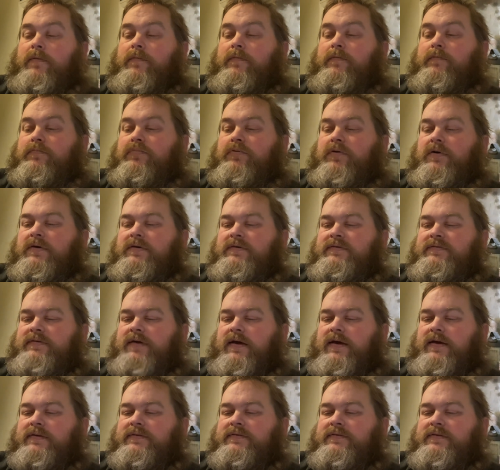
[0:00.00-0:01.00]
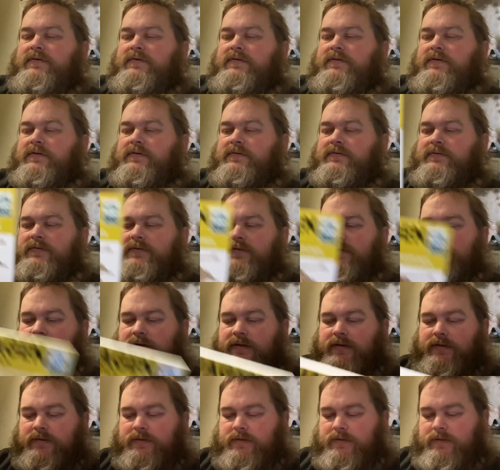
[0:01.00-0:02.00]
Priced at
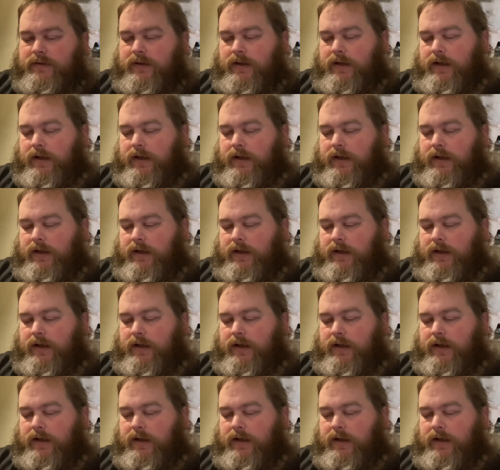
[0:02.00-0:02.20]
$18.99